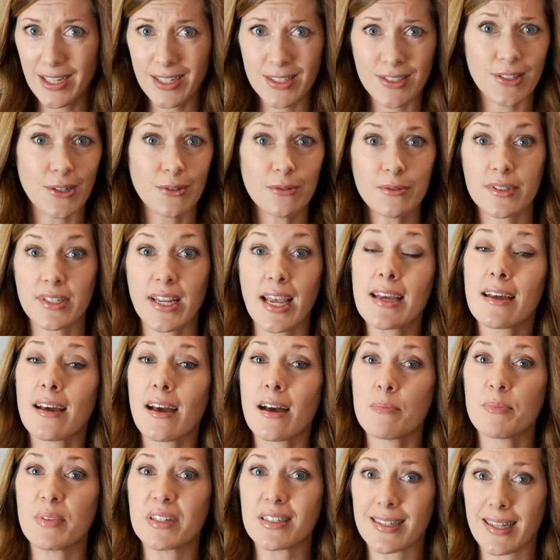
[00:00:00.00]
don't take
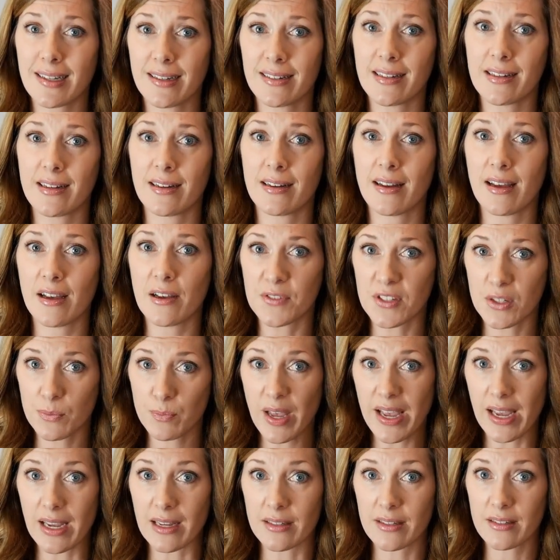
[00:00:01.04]
up a ton of
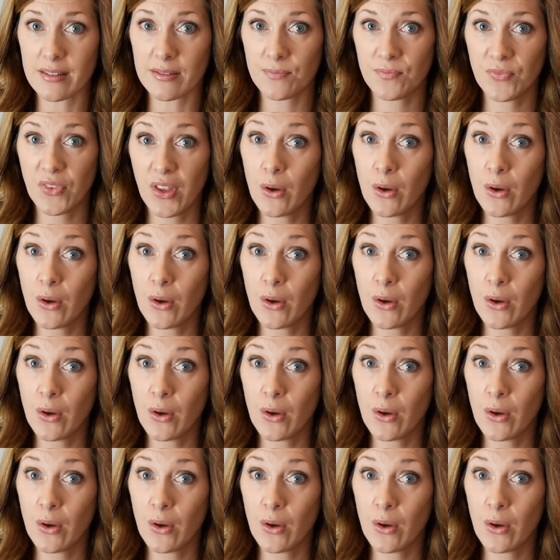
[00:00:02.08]
space,